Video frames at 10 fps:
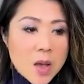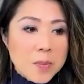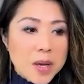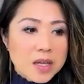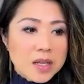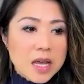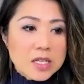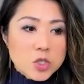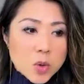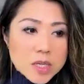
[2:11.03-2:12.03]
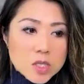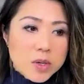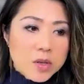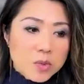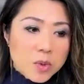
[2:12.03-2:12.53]
But in
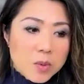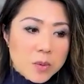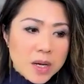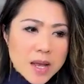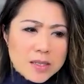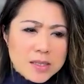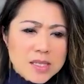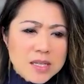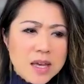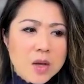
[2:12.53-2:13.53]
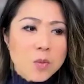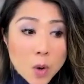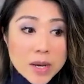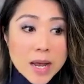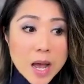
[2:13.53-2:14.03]
2023, we kind of see that it
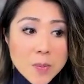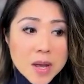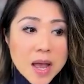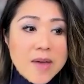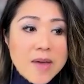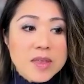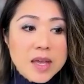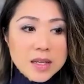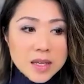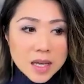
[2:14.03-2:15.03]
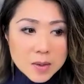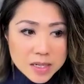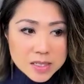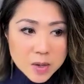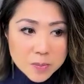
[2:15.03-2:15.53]
went up and then came
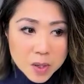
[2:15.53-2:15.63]
back down,